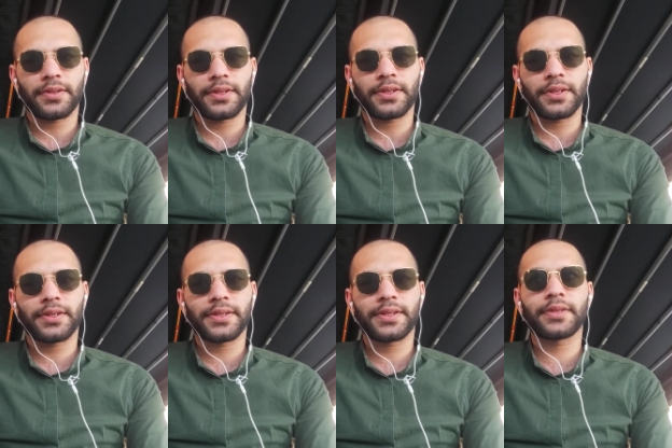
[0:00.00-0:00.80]

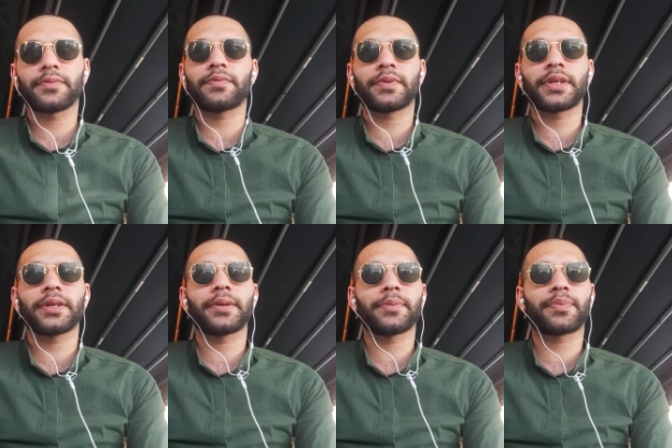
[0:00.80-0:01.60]
is the
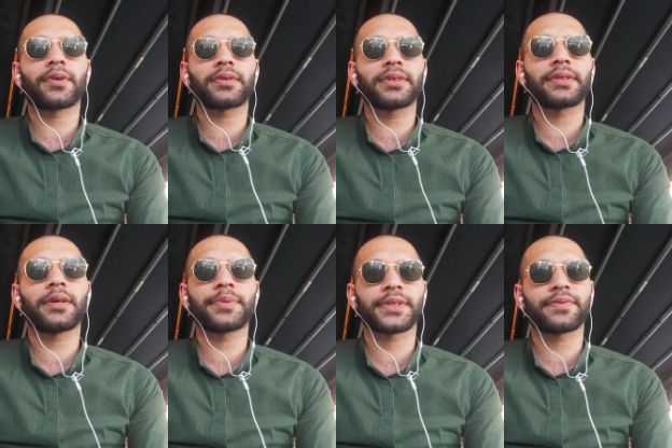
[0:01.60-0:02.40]
very important
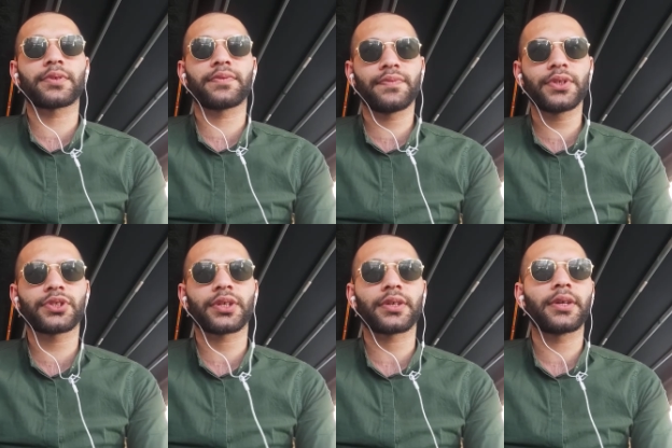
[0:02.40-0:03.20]
topics for the
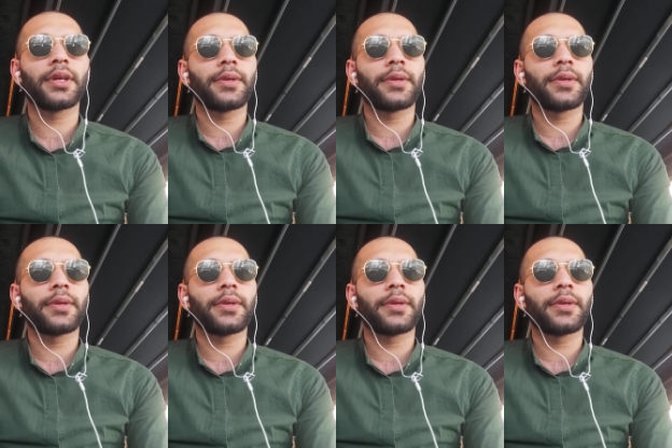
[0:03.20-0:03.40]
future,